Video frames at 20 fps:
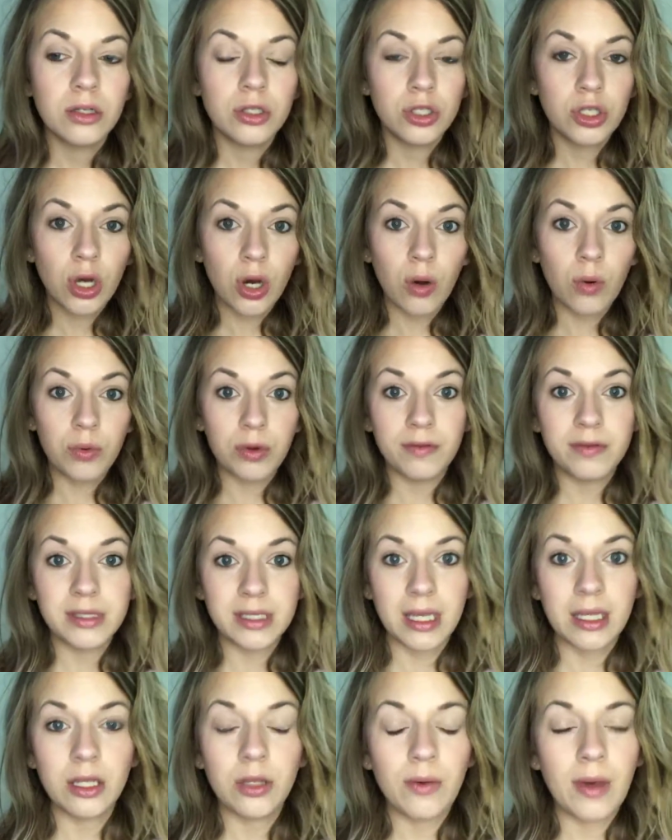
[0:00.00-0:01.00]
tone of
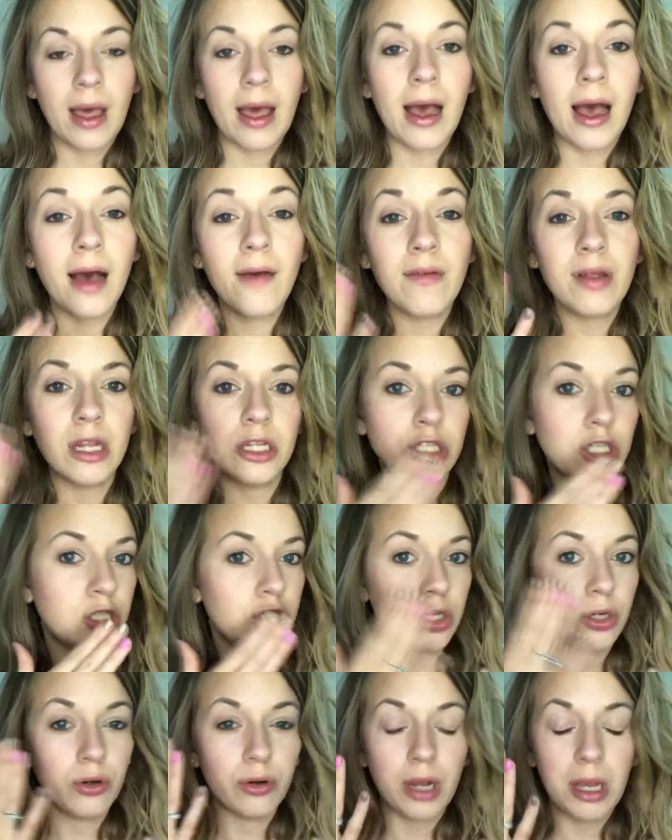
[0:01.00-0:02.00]
skin you have, and it's
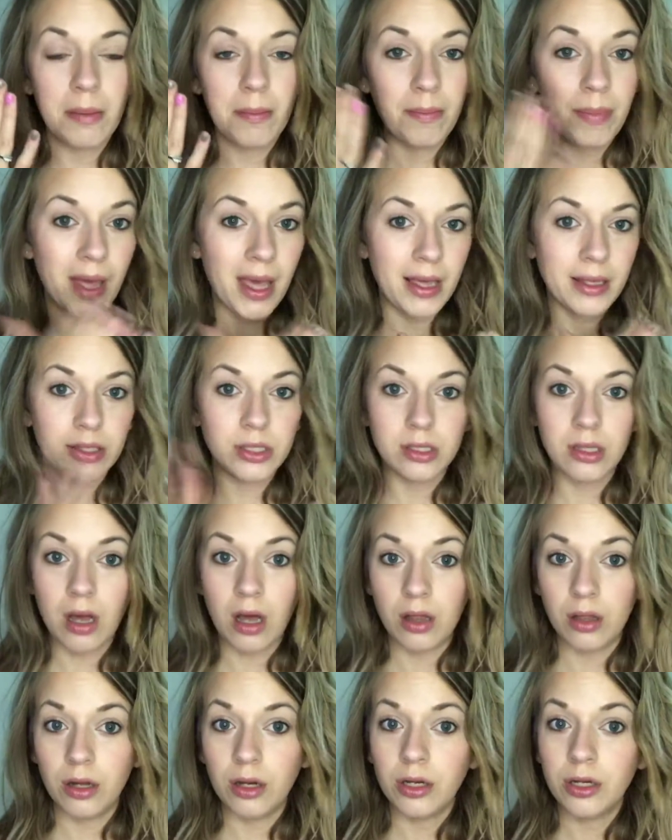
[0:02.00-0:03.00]
just a great base
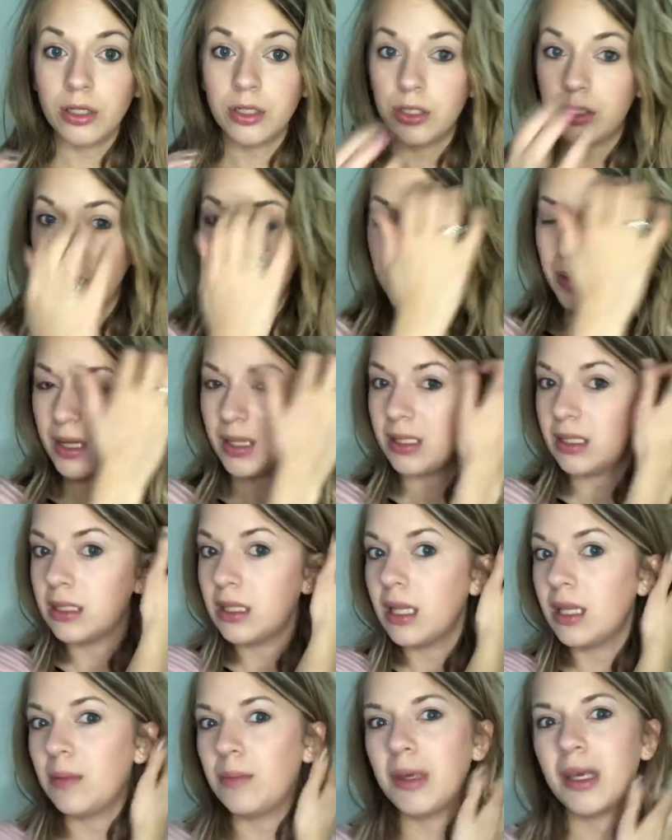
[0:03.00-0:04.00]
color because
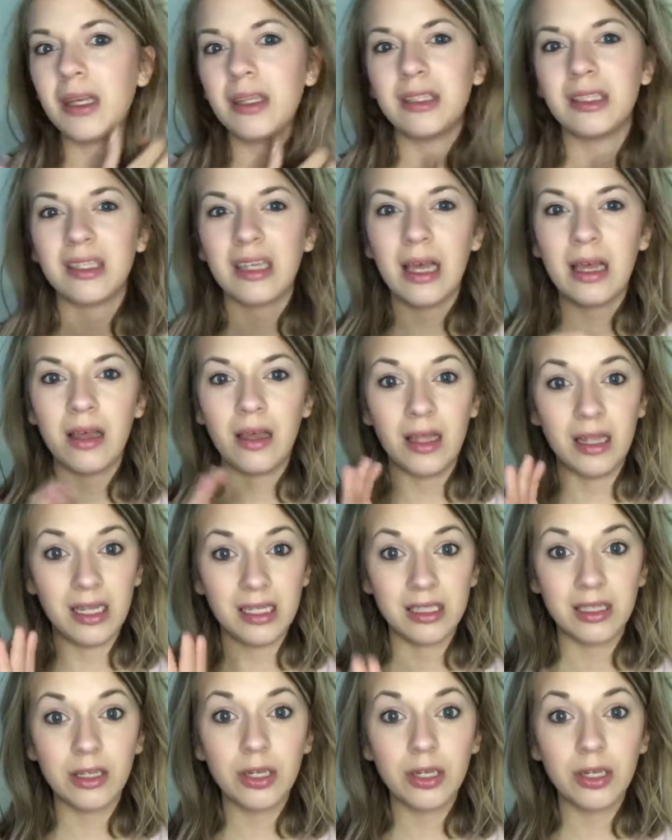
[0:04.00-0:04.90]
it is